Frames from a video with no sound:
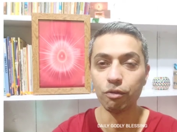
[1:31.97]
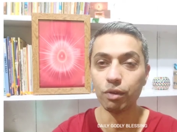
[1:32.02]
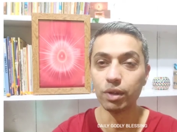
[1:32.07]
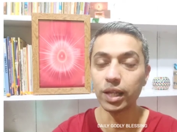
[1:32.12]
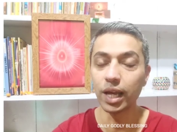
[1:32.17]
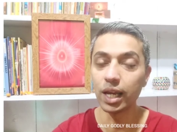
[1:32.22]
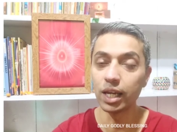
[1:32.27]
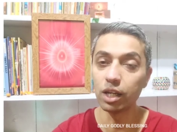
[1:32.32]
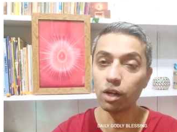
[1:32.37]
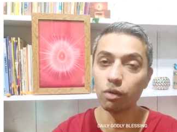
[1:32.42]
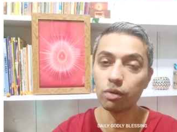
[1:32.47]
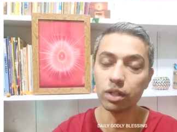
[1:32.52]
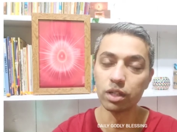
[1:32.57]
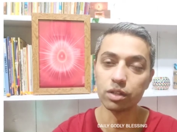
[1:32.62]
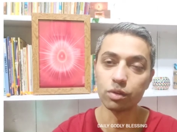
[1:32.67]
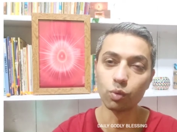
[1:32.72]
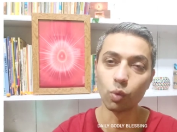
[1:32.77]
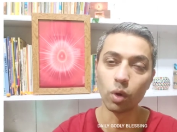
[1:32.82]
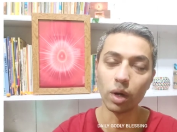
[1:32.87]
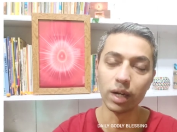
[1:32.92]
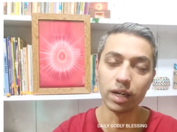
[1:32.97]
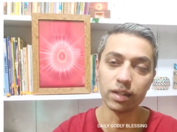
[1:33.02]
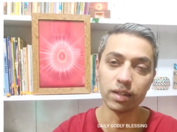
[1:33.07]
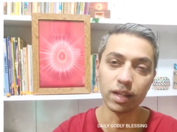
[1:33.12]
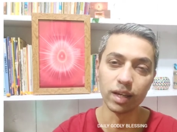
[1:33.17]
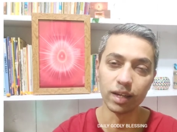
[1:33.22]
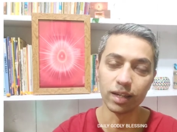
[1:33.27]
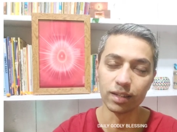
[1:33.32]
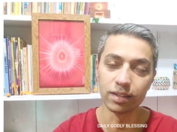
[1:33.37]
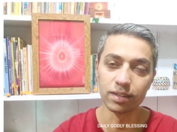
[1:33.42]
with any of these worldly
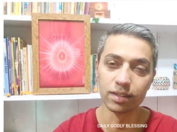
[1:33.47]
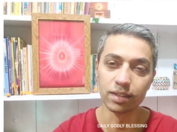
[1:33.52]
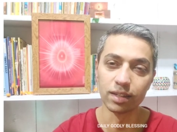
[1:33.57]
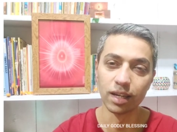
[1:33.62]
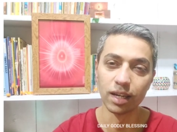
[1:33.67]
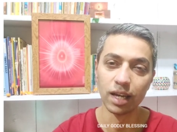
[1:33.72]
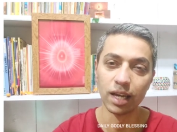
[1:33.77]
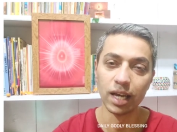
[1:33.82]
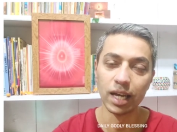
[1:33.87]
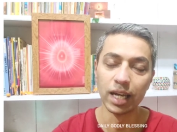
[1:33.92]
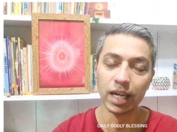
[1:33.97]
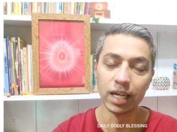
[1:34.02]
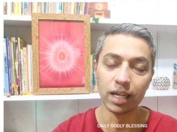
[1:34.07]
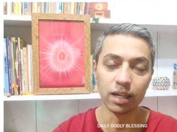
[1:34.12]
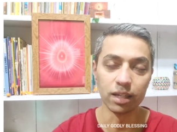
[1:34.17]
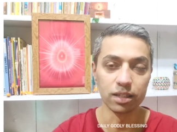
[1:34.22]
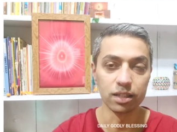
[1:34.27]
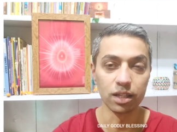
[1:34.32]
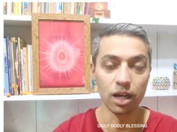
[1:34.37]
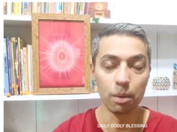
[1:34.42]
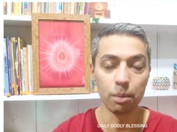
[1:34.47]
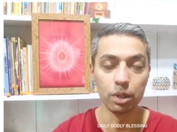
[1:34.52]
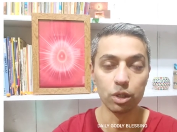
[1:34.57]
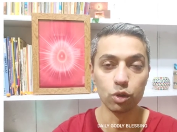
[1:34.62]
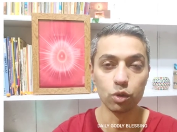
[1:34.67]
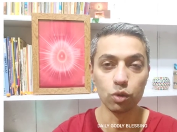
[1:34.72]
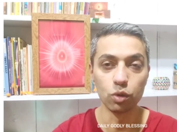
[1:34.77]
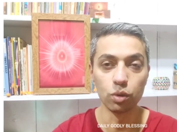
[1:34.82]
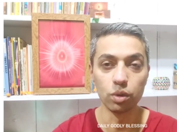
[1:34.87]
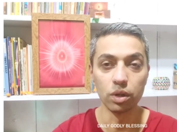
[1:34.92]
things. He doesn't come
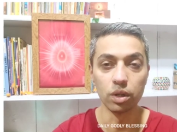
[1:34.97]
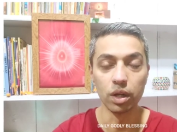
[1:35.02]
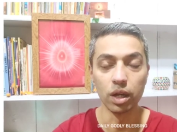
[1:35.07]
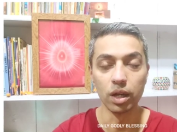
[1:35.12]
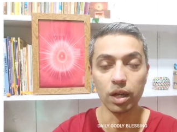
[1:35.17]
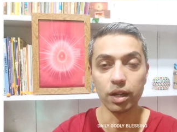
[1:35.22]
into